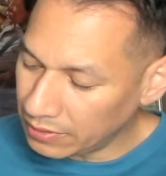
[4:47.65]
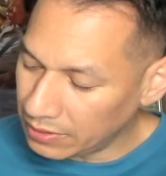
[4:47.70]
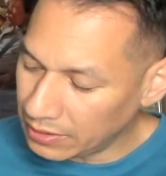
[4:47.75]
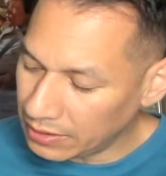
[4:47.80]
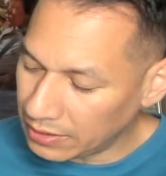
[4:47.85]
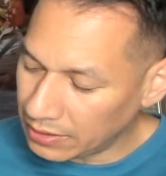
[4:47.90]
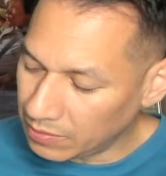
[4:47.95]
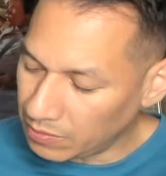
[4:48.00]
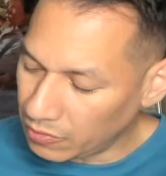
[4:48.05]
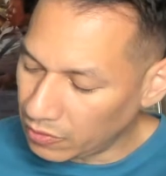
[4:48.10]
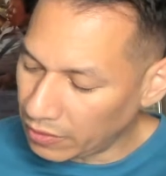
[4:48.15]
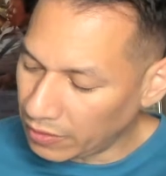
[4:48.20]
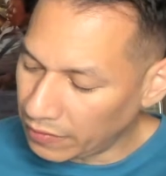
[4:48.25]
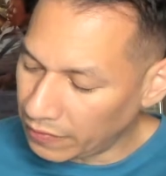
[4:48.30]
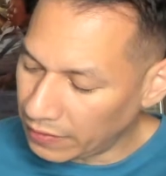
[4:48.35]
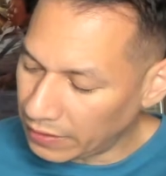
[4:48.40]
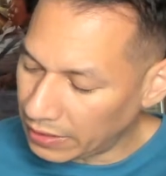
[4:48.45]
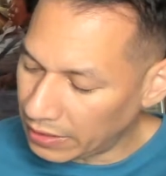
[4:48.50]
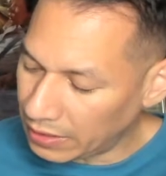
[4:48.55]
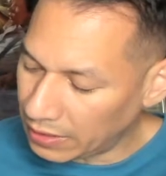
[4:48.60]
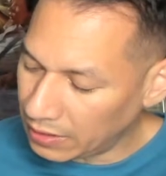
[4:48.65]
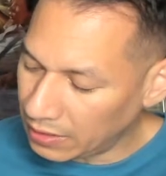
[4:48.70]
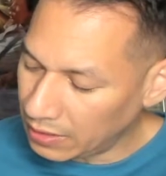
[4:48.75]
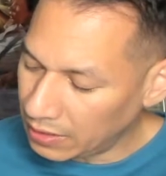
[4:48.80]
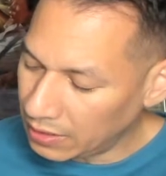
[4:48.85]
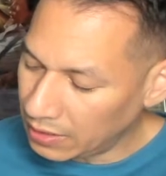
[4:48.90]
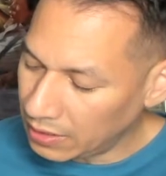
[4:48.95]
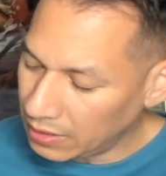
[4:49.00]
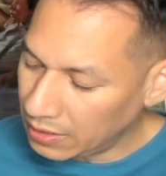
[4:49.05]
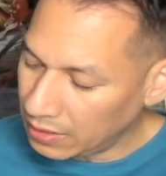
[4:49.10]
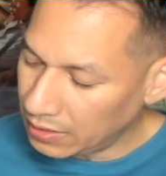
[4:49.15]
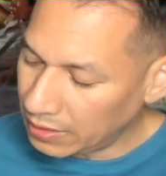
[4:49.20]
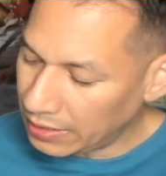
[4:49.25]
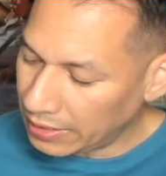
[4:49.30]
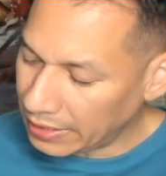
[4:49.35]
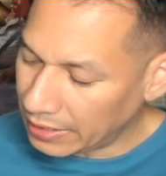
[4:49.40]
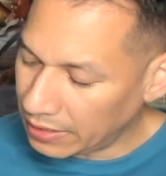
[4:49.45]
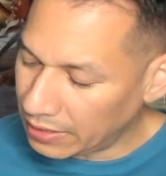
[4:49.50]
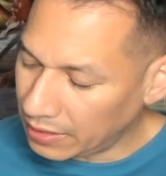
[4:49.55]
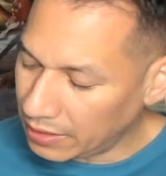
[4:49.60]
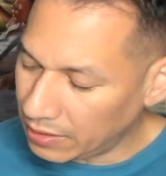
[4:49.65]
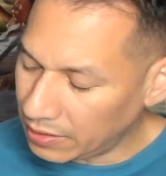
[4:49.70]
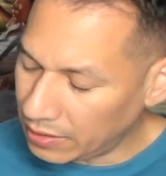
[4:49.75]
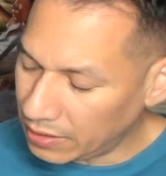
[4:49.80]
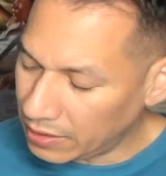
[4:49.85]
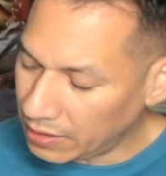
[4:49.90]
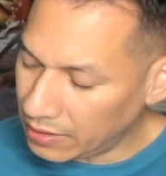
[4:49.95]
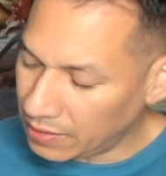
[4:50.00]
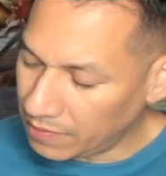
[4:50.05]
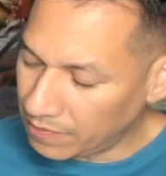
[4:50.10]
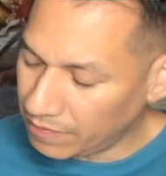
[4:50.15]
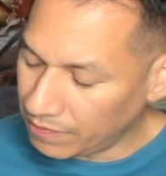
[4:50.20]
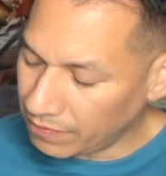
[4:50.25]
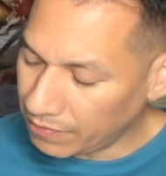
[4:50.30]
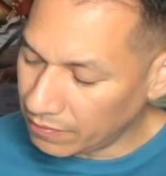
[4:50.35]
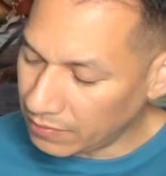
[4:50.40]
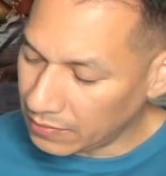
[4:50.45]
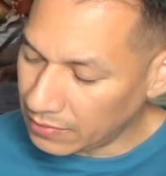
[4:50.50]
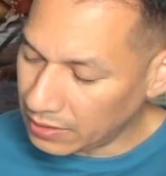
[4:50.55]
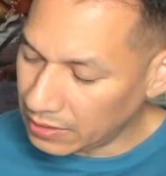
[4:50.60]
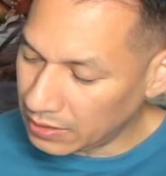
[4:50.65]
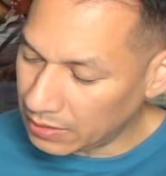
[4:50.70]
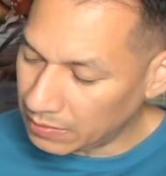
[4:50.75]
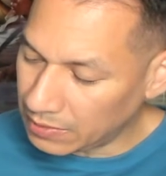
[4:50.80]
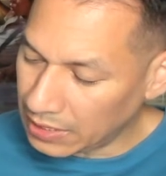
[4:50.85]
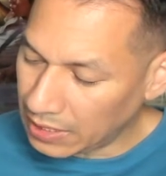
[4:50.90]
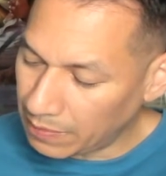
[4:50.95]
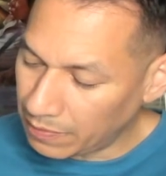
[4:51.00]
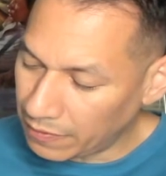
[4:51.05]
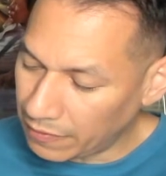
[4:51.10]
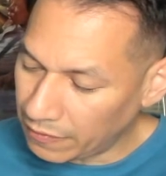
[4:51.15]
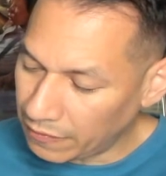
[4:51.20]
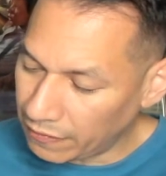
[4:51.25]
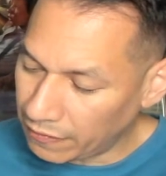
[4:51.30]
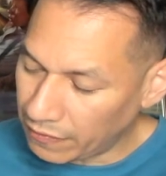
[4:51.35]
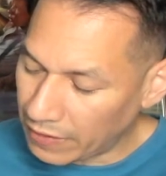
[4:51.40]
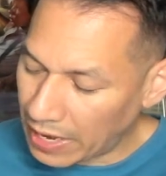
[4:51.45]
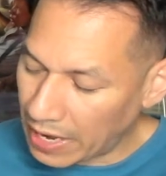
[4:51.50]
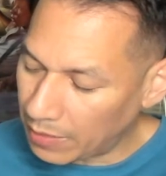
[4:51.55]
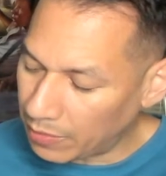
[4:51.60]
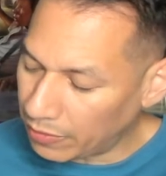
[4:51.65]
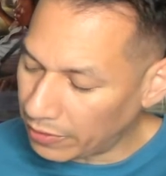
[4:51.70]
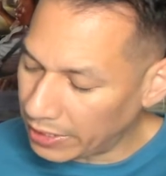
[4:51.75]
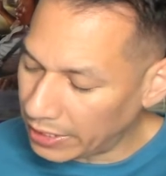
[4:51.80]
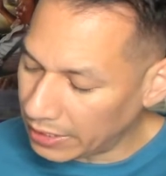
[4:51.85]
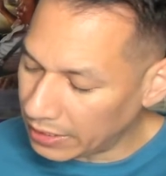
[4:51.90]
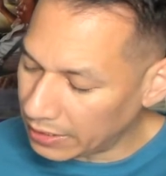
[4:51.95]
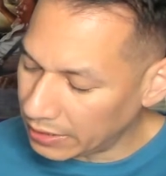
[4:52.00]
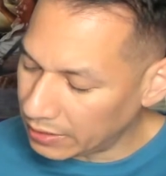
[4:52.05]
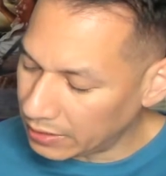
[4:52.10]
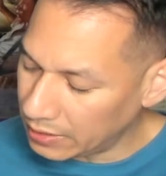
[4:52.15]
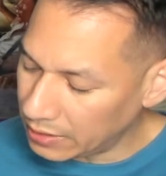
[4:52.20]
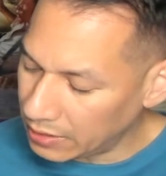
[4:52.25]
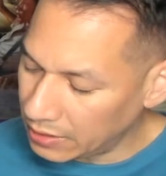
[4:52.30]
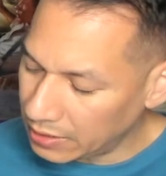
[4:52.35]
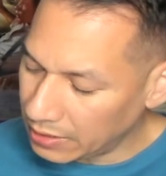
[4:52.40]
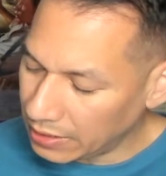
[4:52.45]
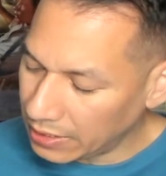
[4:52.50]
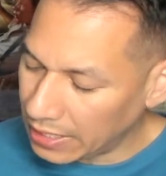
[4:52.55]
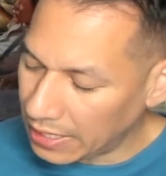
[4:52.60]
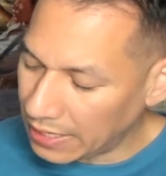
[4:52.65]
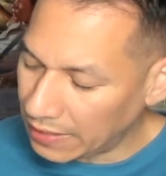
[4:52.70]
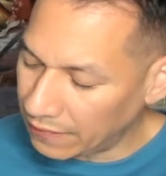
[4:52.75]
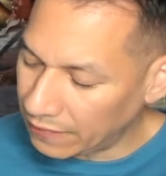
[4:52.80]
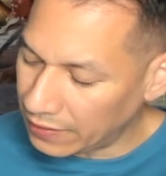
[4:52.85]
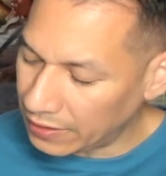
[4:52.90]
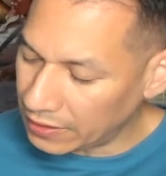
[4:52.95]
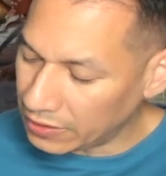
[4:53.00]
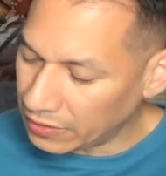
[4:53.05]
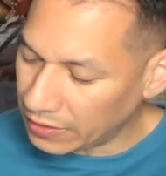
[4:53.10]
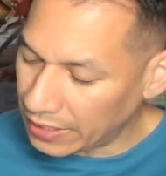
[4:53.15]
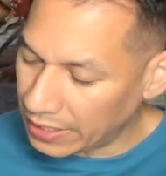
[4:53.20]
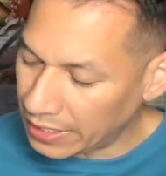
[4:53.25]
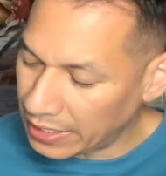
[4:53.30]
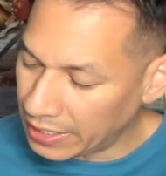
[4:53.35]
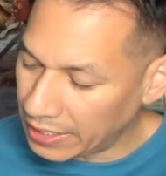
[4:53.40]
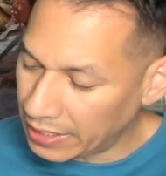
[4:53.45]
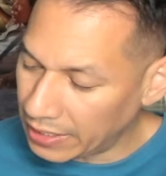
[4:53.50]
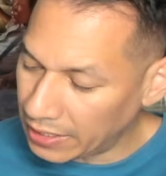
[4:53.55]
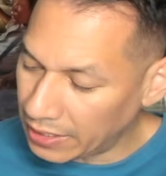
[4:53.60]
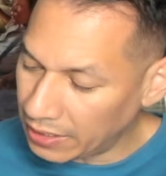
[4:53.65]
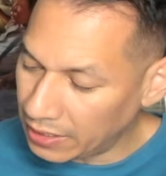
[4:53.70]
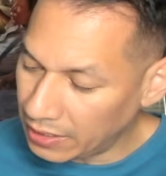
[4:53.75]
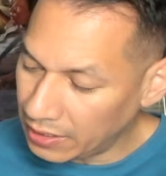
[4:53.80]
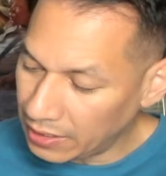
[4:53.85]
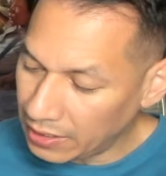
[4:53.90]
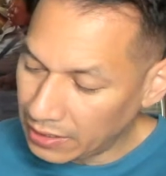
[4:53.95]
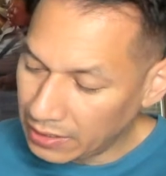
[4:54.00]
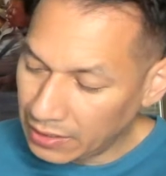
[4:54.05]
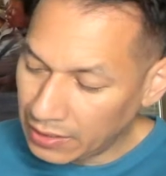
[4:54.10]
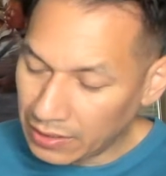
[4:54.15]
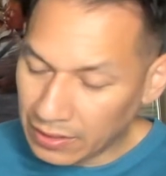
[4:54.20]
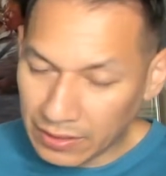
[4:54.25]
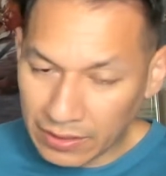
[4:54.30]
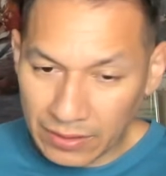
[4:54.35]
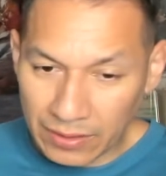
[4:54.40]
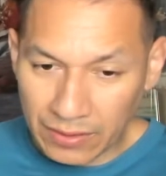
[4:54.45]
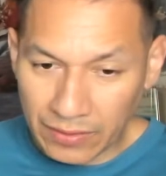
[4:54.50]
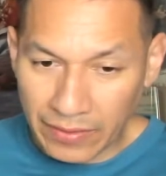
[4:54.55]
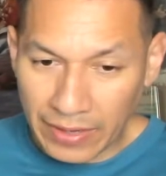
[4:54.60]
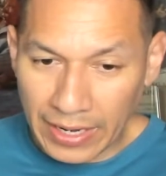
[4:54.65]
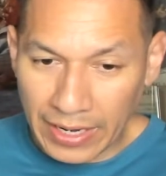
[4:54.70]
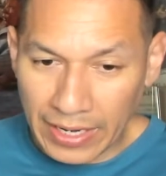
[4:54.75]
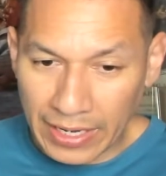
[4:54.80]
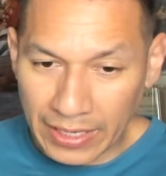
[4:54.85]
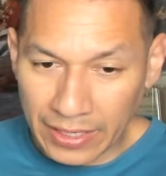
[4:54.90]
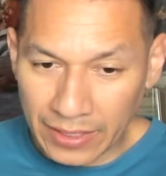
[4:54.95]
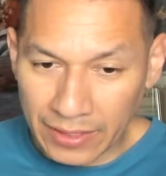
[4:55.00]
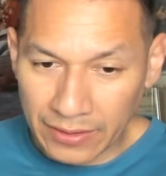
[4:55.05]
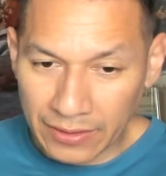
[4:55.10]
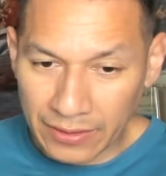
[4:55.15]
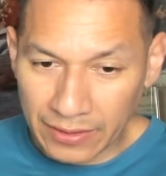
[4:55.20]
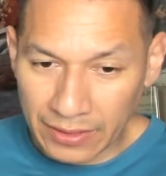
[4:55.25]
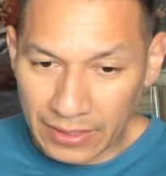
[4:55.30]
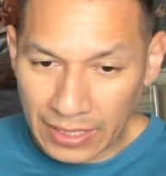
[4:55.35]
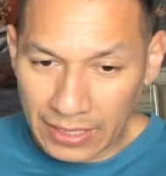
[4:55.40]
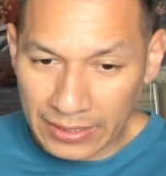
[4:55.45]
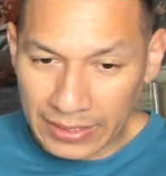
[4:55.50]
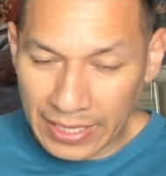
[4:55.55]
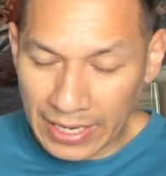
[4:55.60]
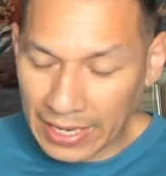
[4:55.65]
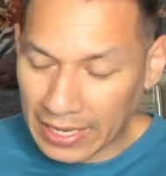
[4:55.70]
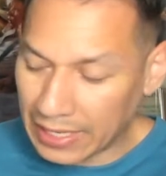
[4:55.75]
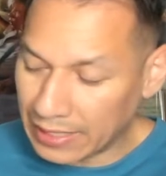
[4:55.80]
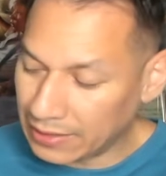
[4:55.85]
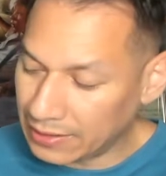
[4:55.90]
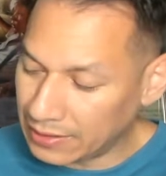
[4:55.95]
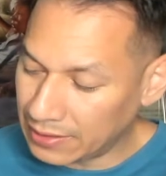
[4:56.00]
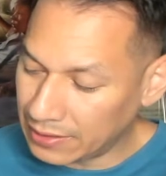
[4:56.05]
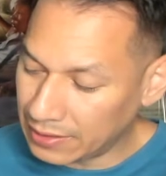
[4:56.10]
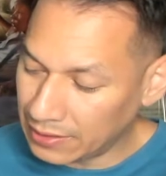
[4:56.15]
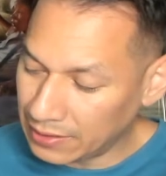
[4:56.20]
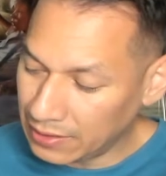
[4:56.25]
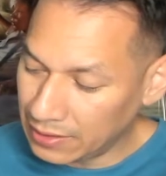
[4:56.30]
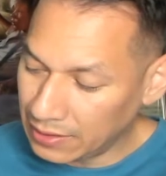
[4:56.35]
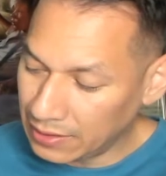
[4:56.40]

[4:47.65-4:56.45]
It's more of a like a um, some type of fabric canvas right here right here got the hands